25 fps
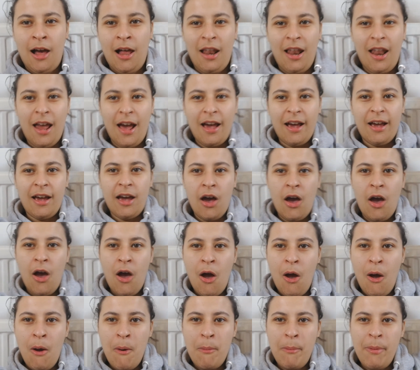let
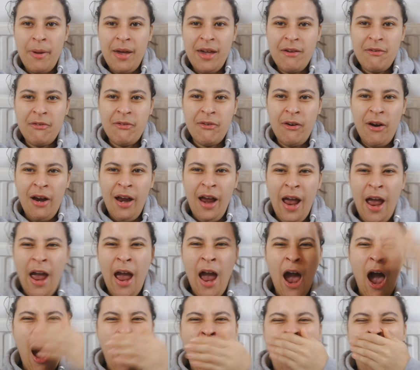go, be free.
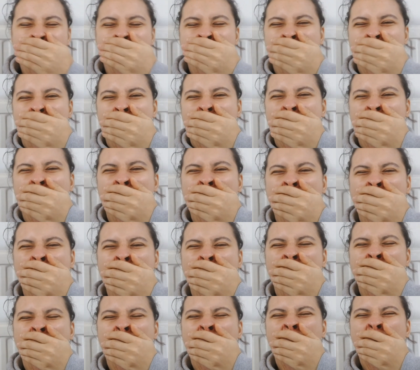
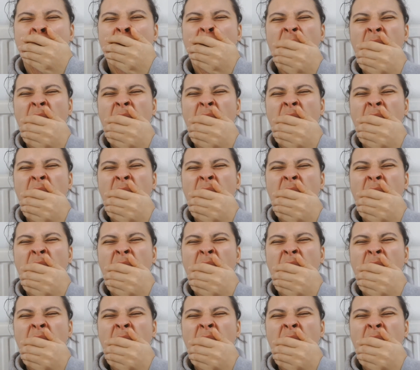Ooh.